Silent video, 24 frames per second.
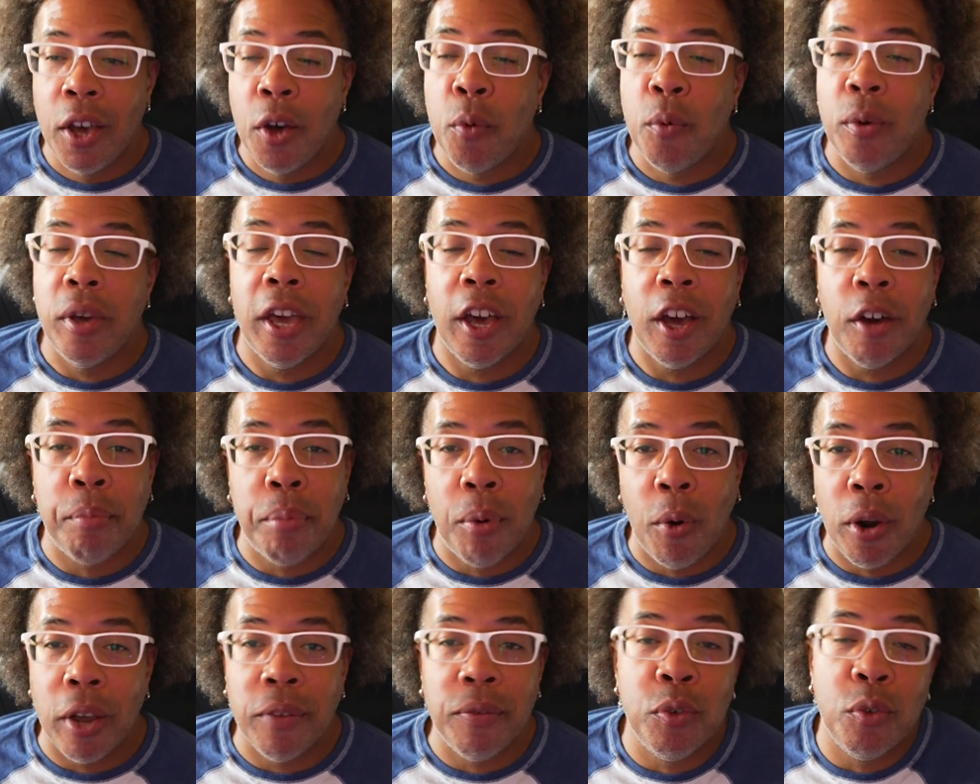We have
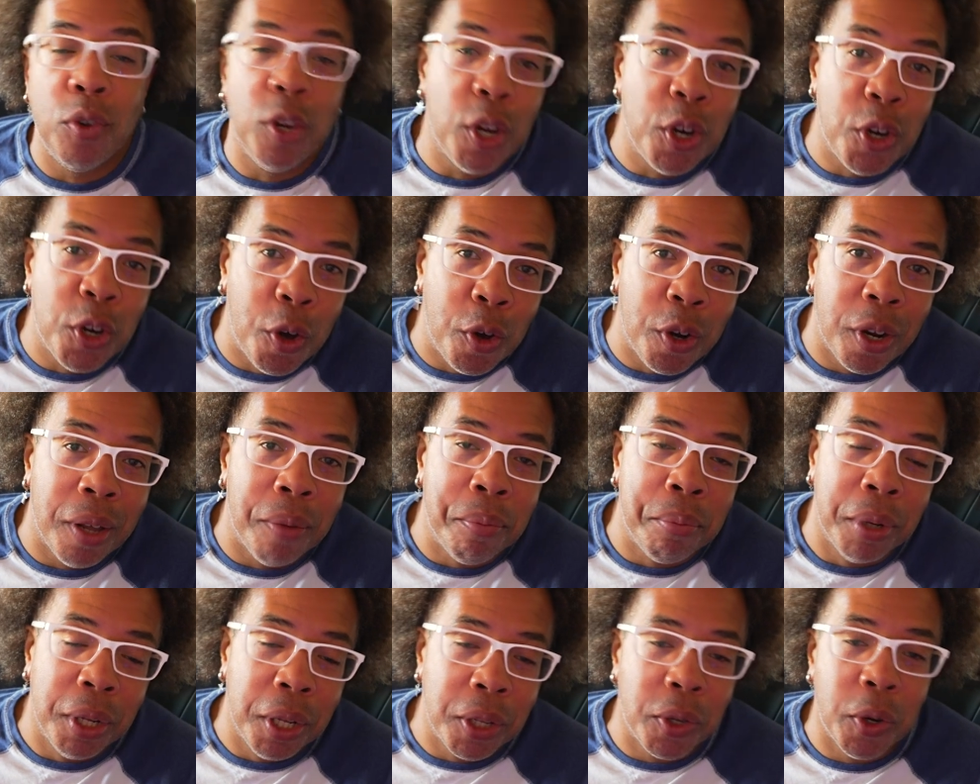pork. If you didn't know that,
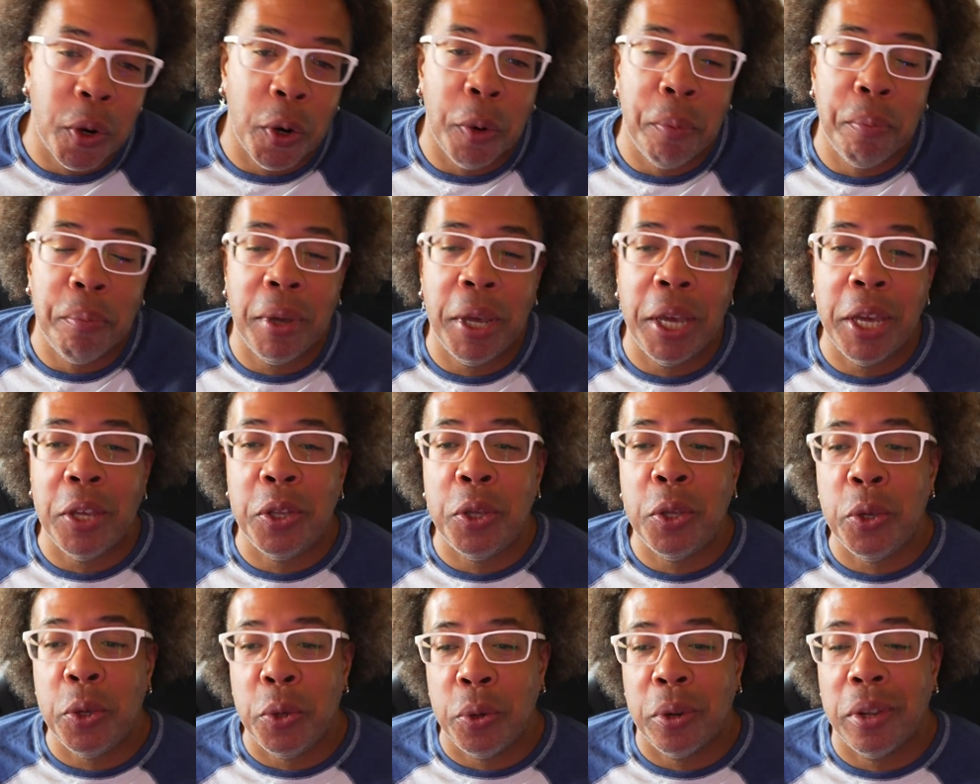bullets are
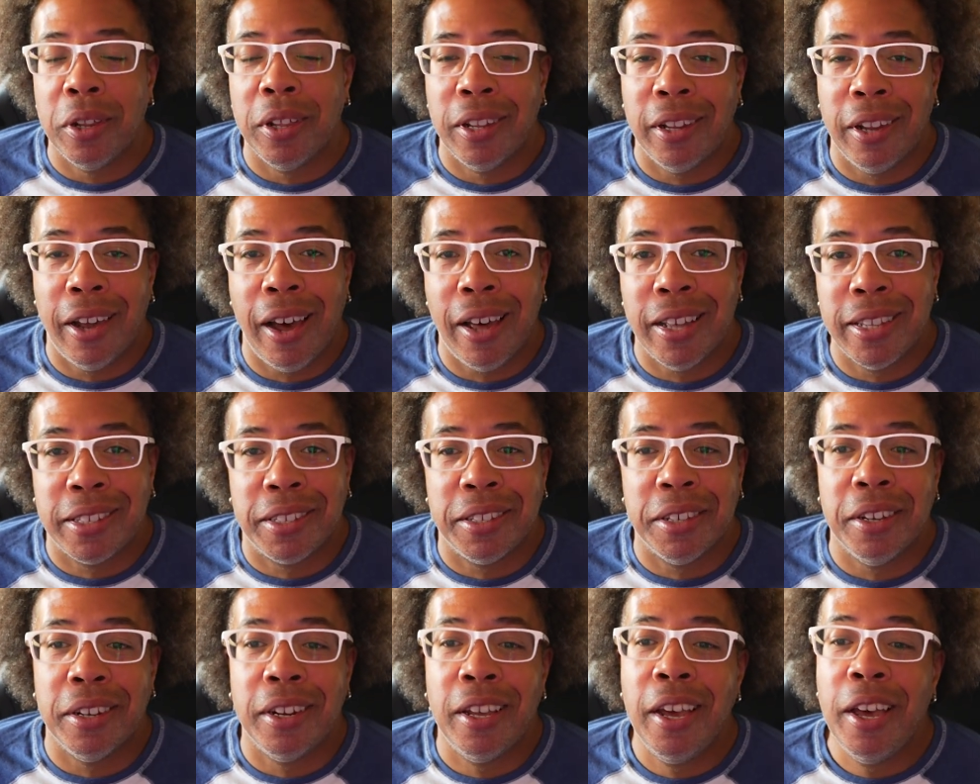made
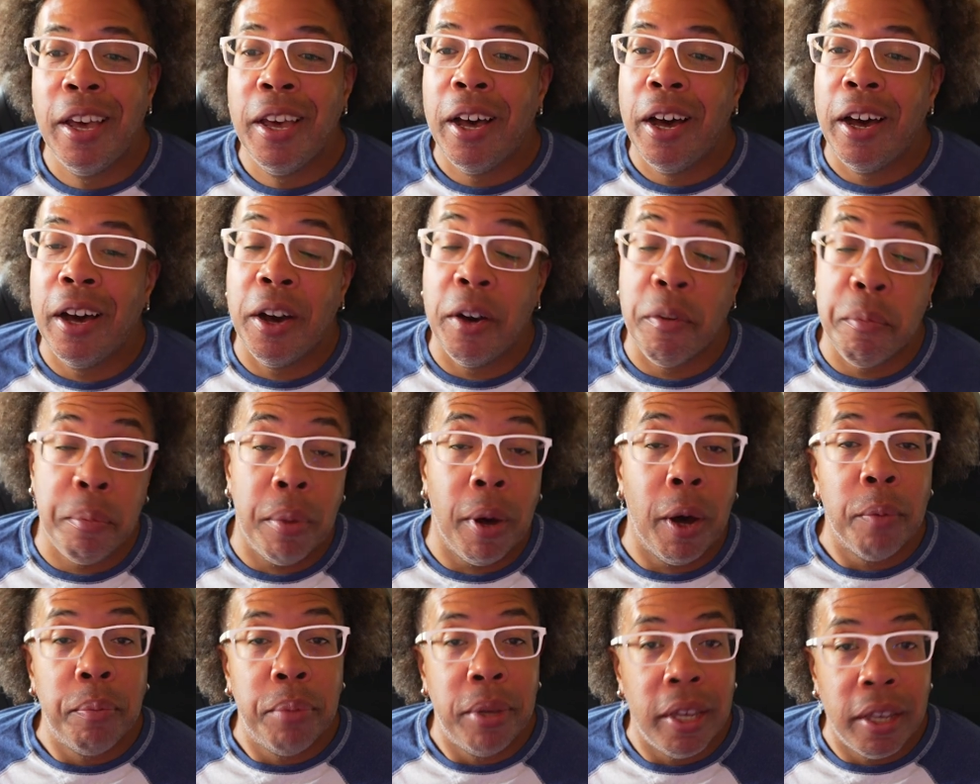utilizing
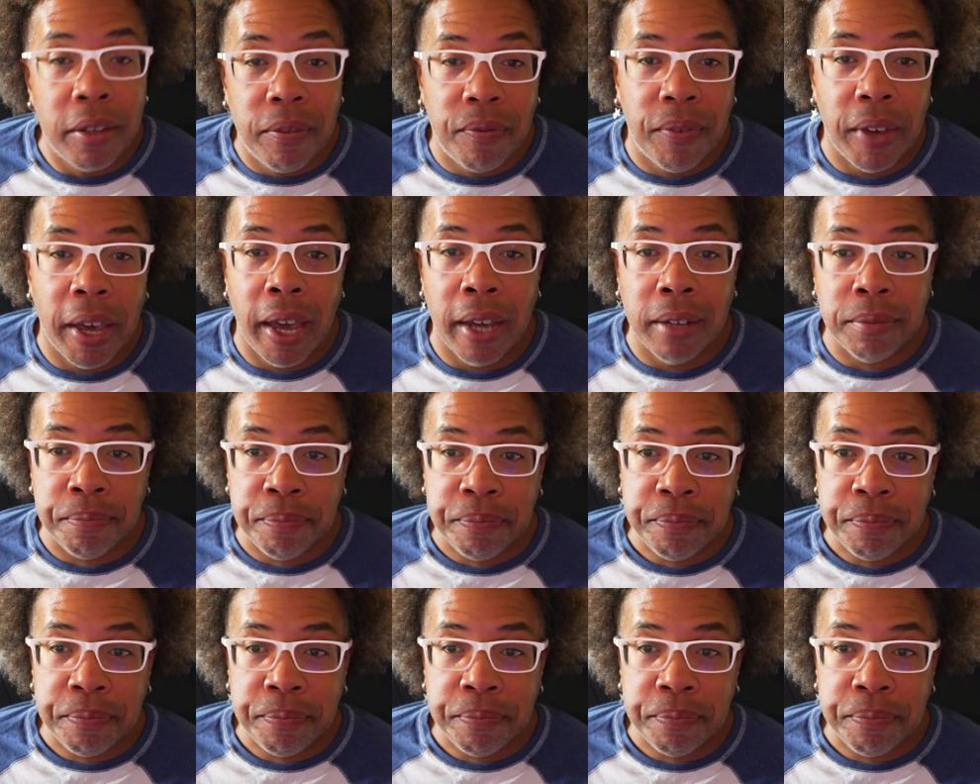a pig fat.